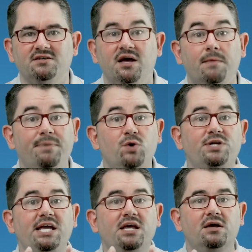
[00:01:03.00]

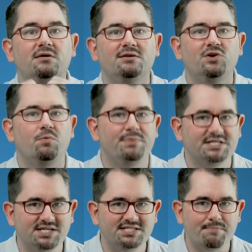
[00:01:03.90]
building your business
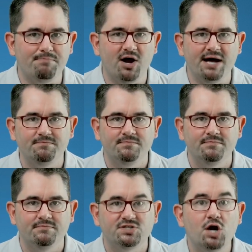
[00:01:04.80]
empire.
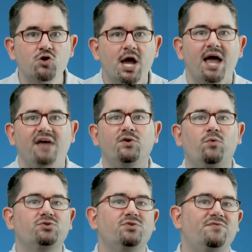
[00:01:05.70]
So if you want to
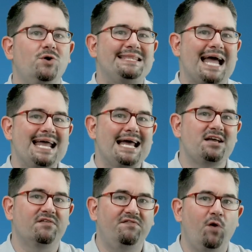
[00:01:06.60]
avoid the headache of
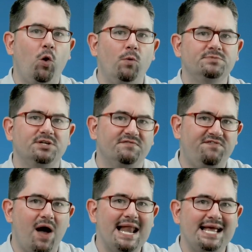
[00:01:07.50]
forms and filing,